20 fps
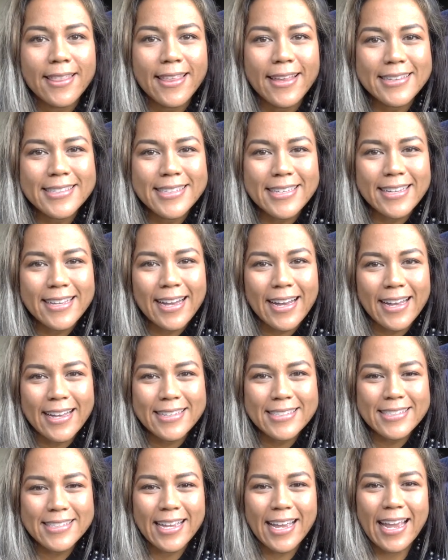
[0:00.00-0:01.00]
That's it,
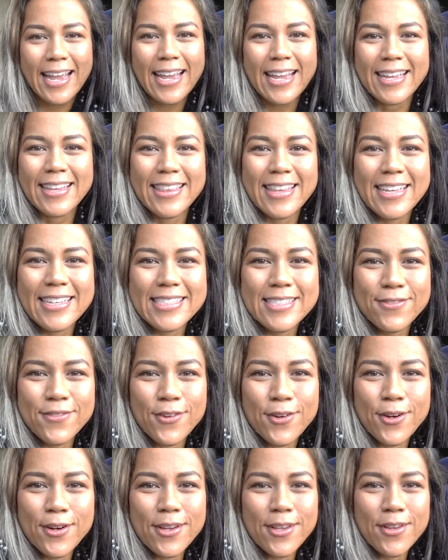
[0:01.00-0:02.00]
guys. Hey, thanks
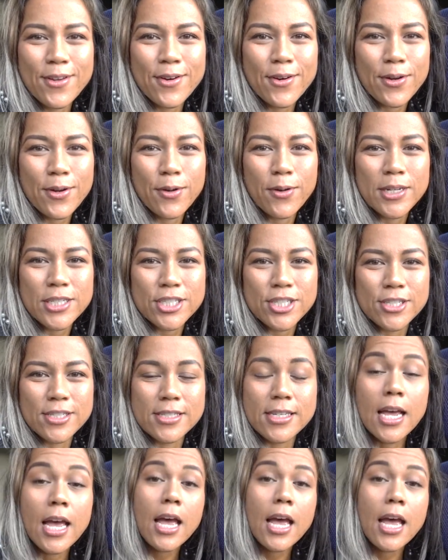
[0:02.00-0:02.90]
for your questions.